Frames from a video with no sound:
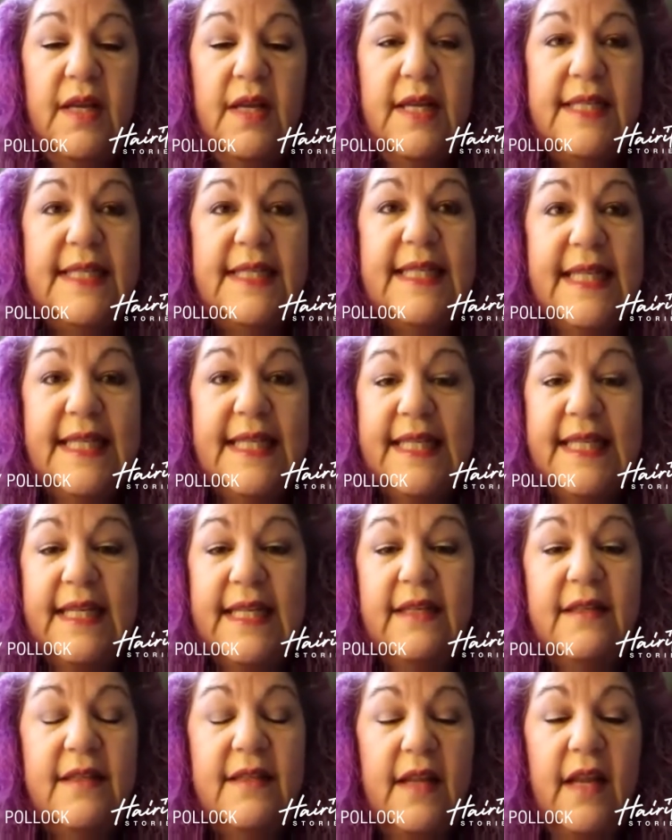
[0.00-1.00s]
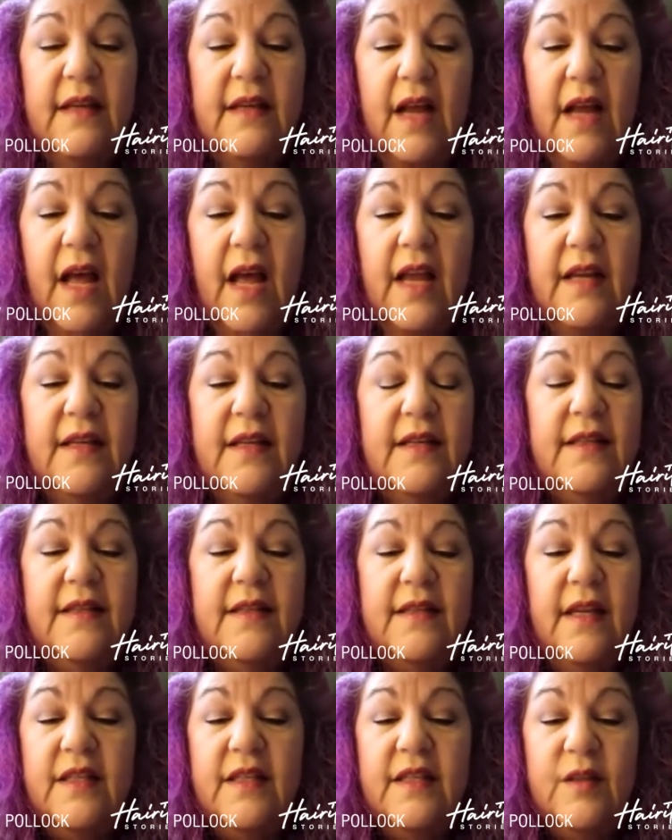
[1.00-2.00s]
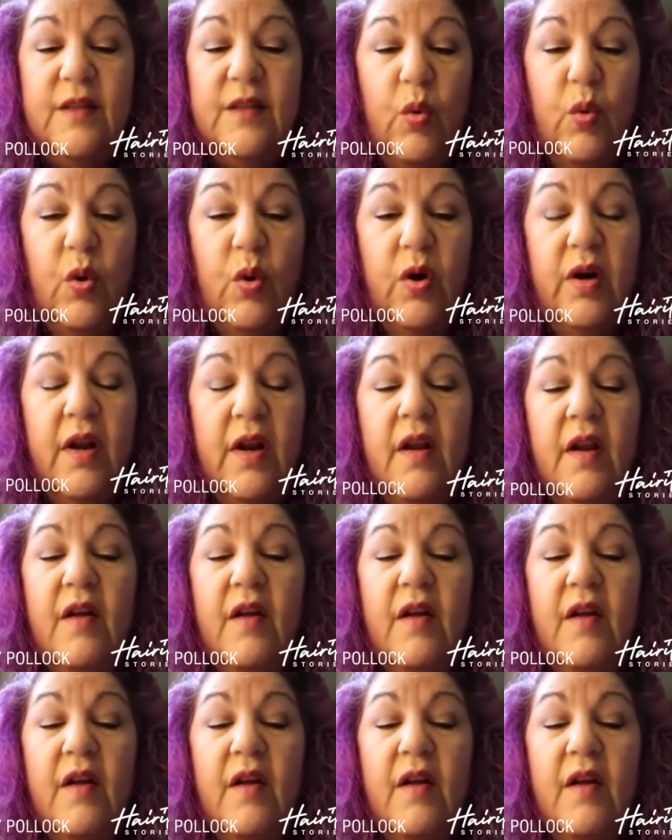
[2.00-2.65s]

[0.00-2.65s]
assistance and guidance and support